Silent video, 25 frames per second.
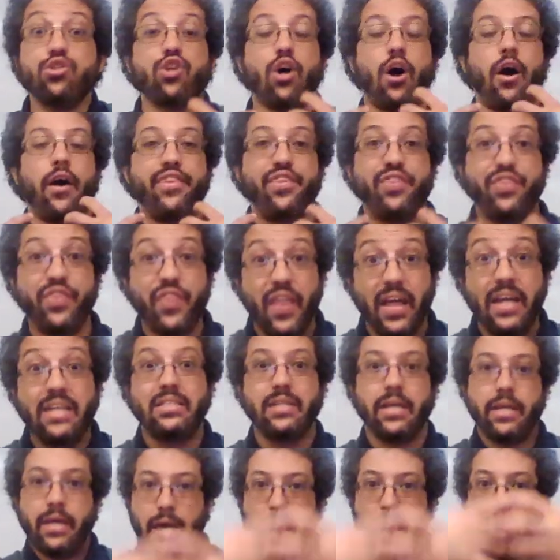
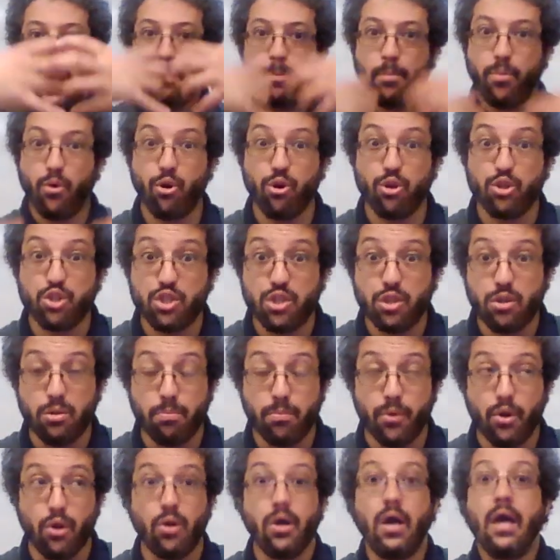authentic and
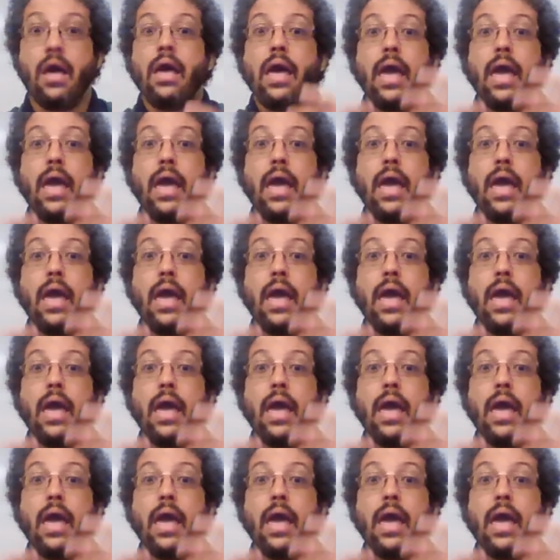personable